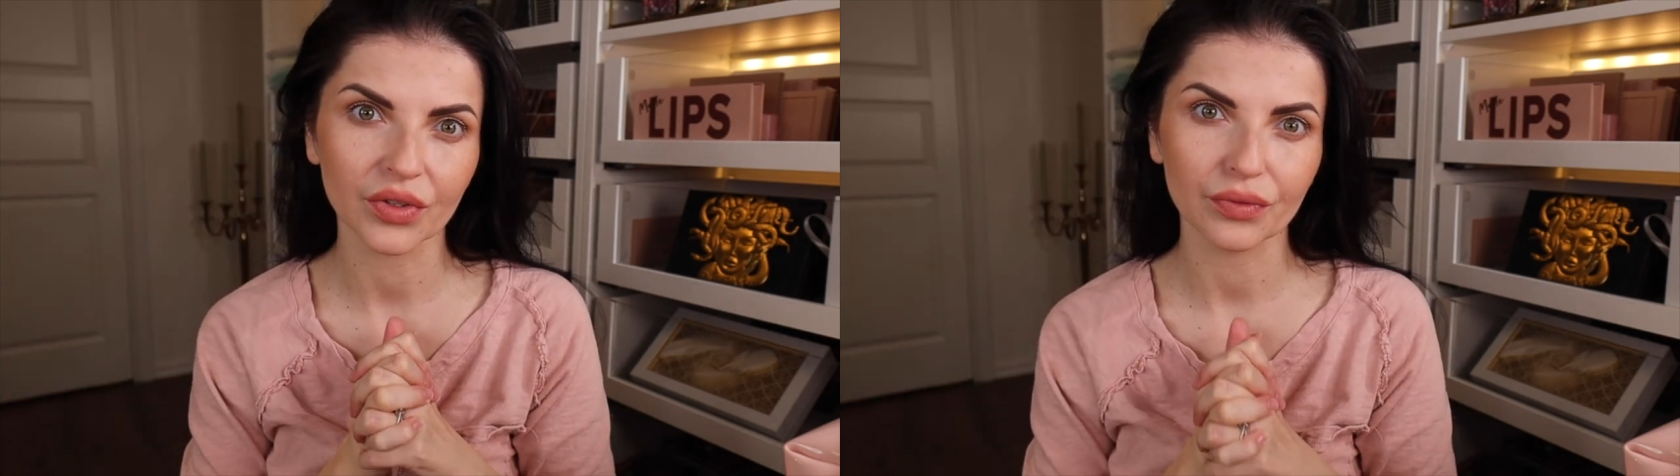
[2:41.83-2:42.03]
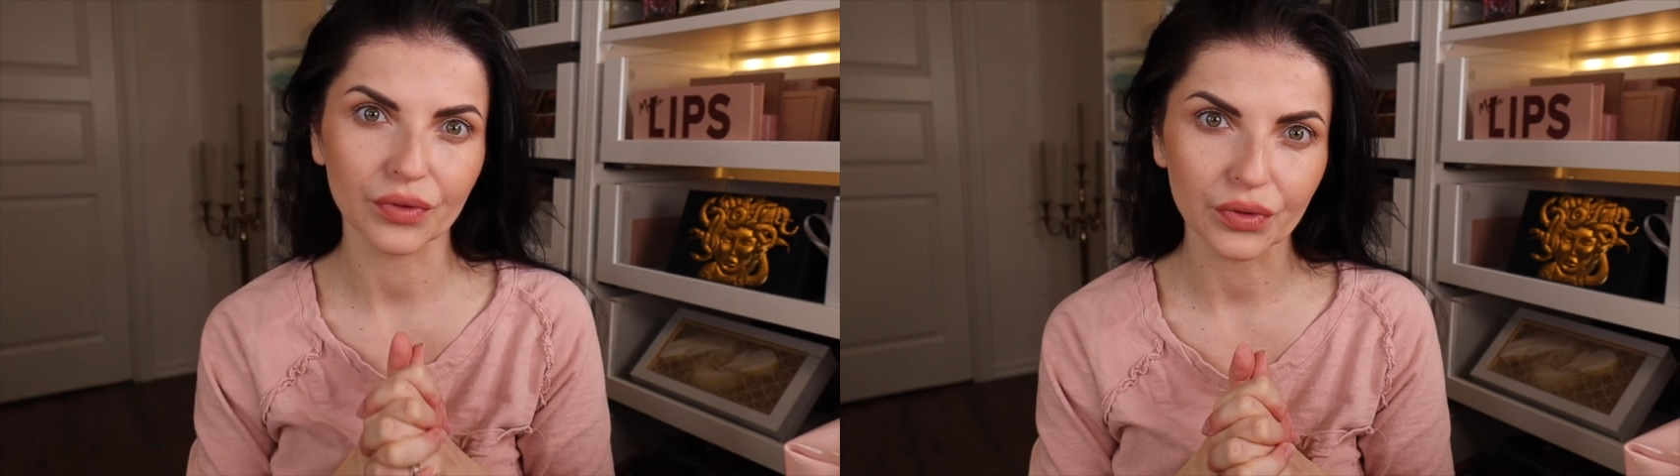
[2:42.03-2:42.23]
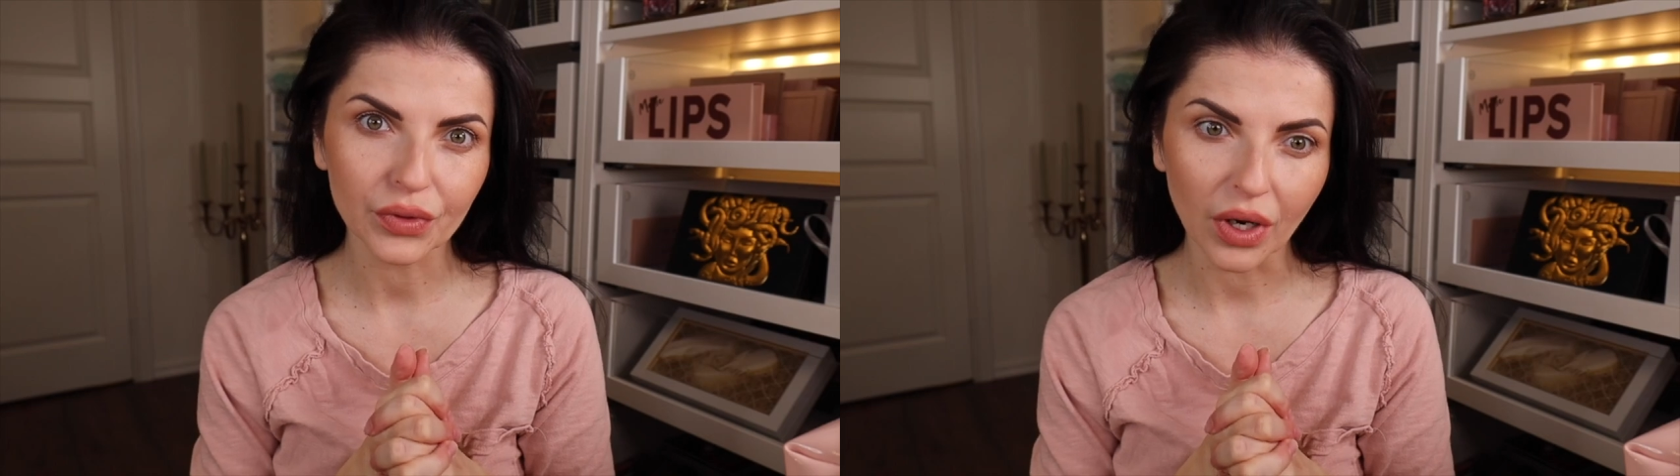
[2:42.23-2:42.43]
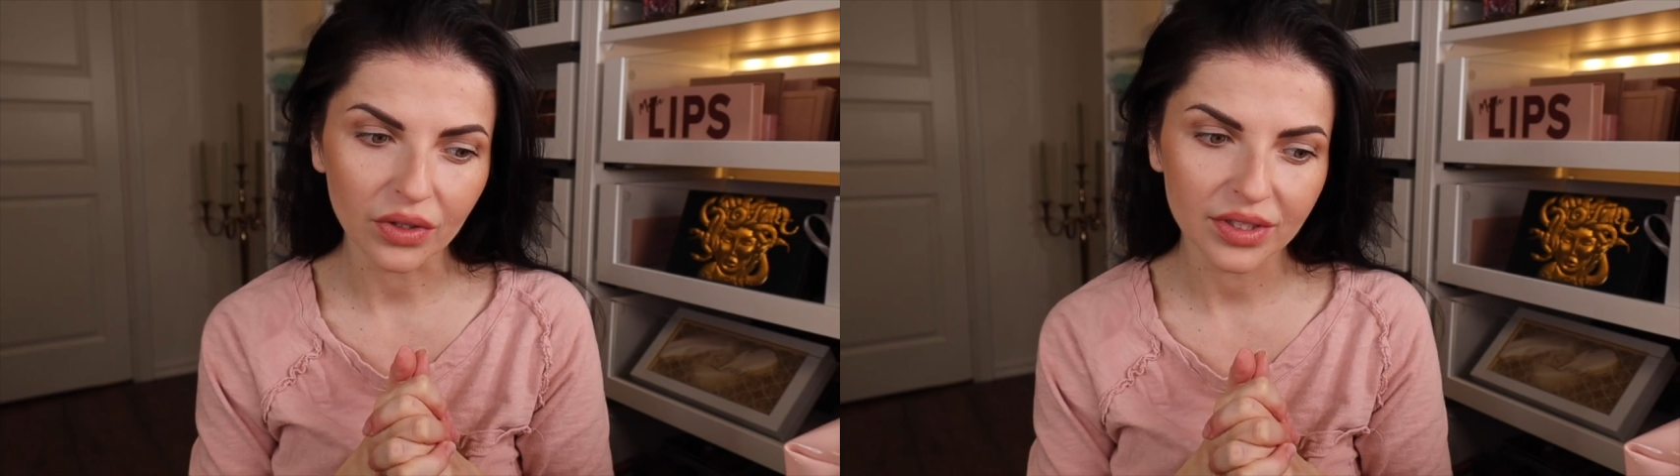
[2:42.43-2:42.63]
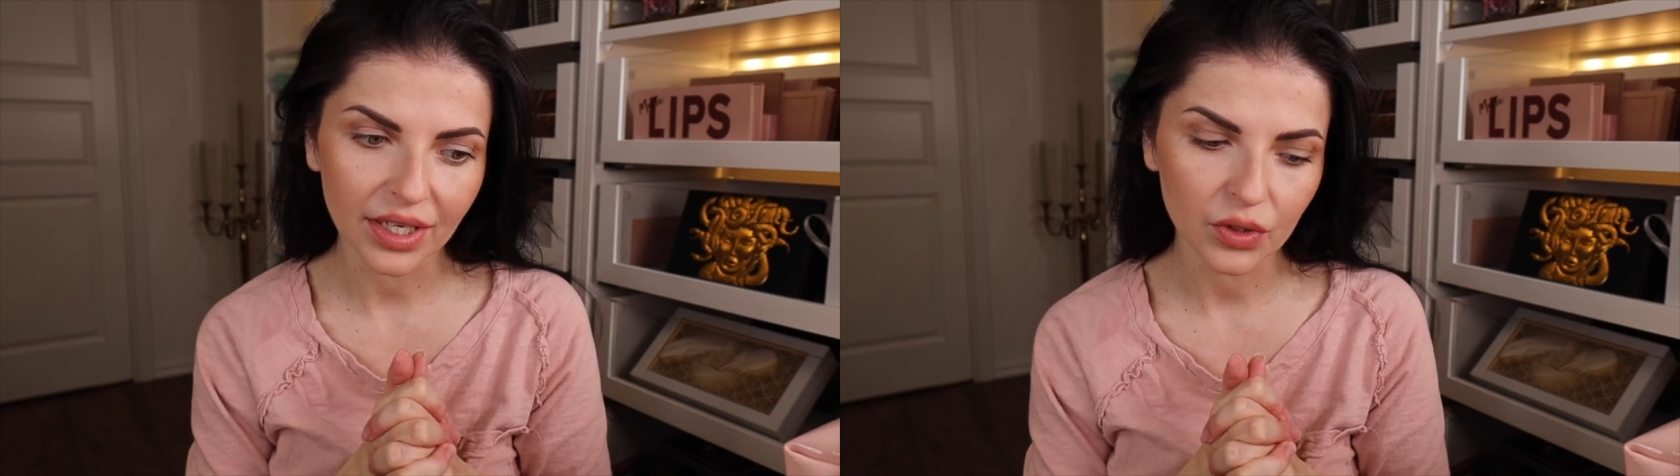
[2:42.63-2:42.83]
review
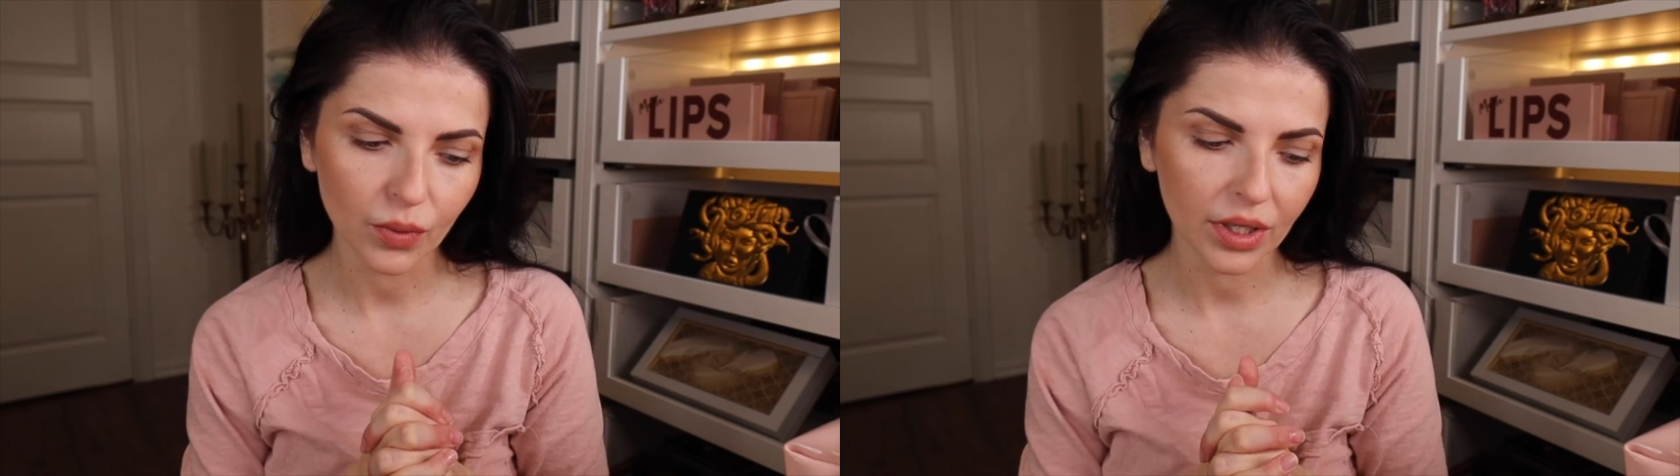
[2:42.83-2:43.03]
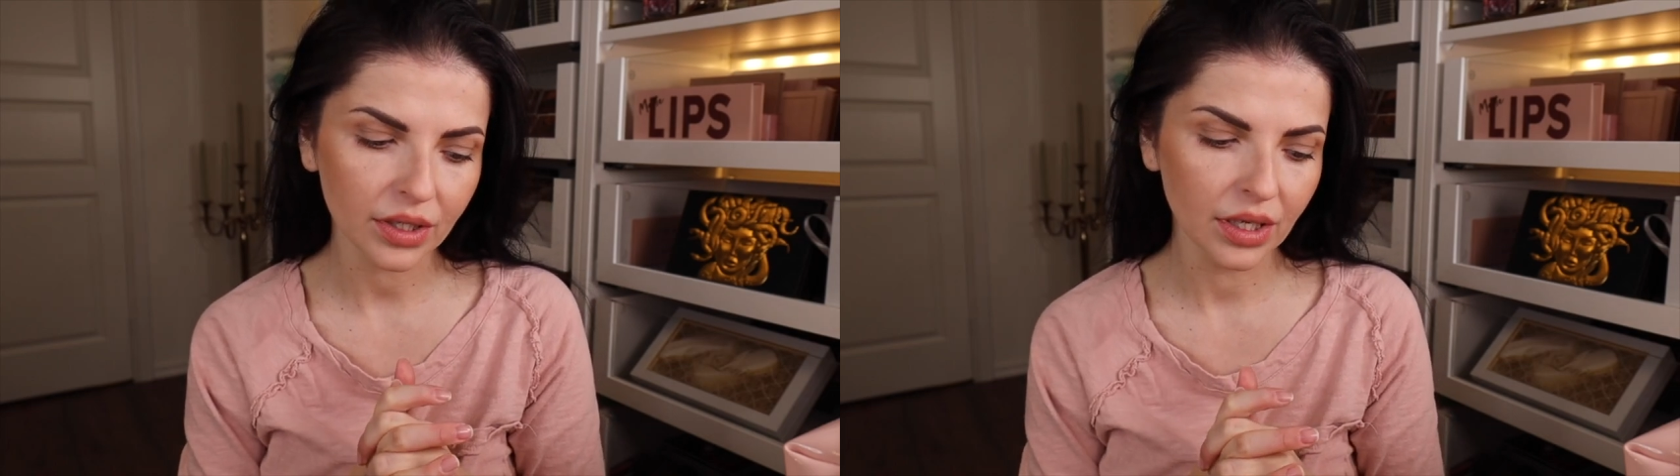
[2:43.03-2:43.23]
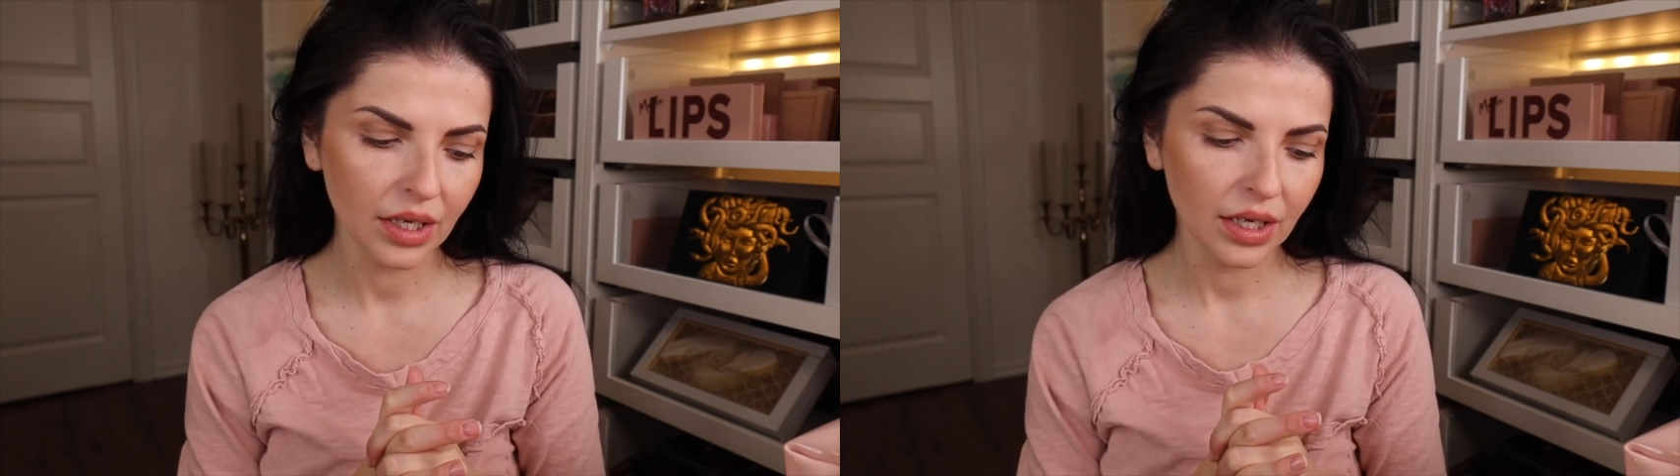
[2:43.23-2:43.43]
on that one,